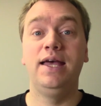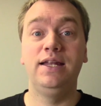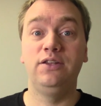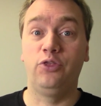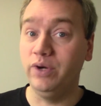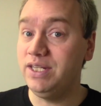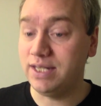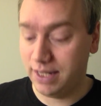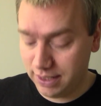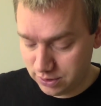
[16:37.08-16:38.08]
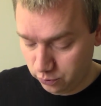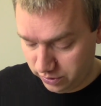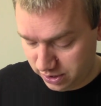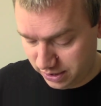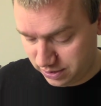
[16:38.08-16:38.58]
It 3s to hit
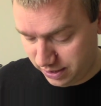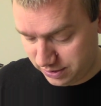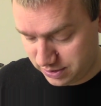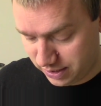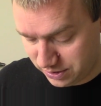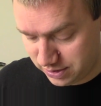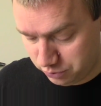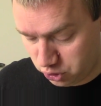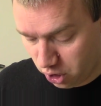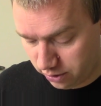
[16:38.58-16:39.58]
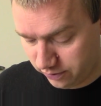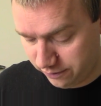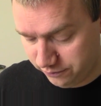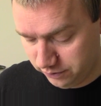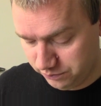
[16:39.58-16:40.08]
with its custom shock
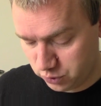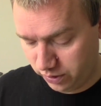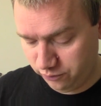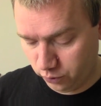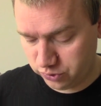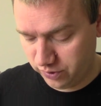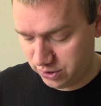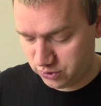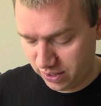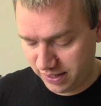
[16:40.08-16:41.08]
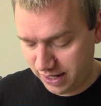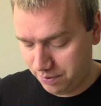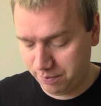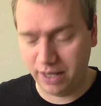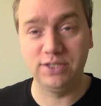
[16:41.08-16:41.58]
rifle, 24-inch range, strength 8,
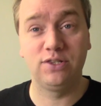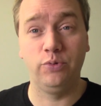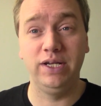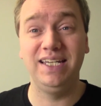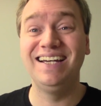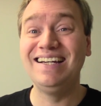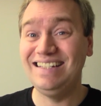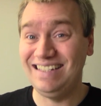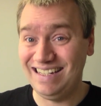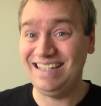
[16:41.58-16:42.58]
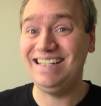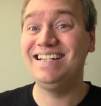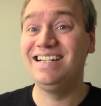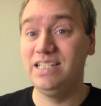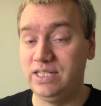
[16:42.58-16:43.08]
AP -3,
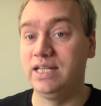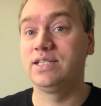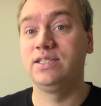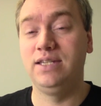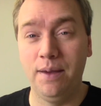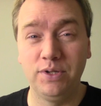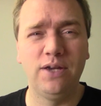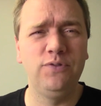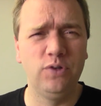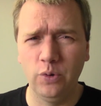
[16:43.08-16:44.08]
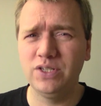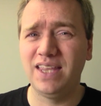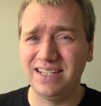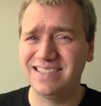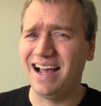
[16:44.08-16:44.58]
D6 damage. If you notice,
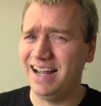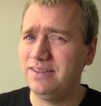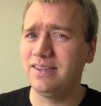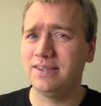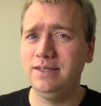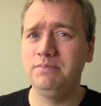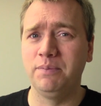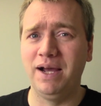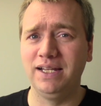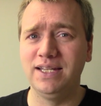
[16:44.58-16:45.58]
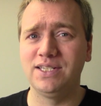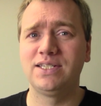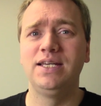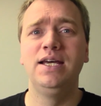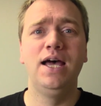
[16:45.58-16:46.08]
that's kind of the theme to my
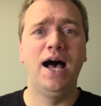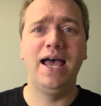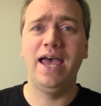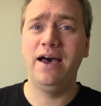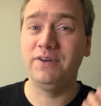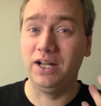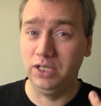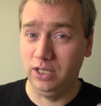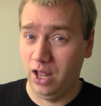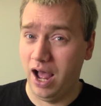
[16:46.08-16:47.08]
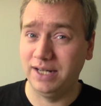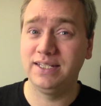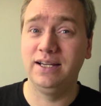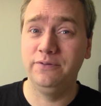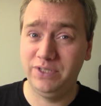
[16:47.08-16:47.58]
list. I have a
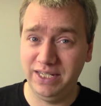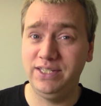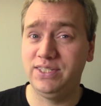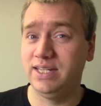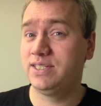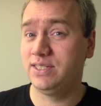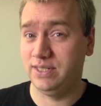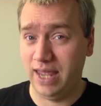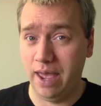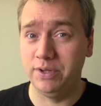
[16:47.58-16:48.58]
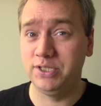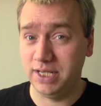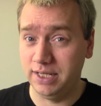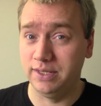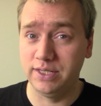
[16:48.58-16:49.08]
lot of D6 damage
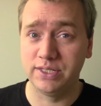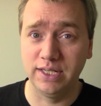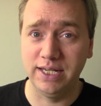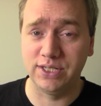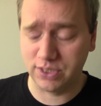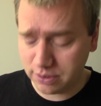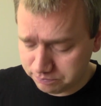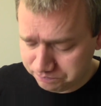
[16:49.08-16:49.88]
in this list.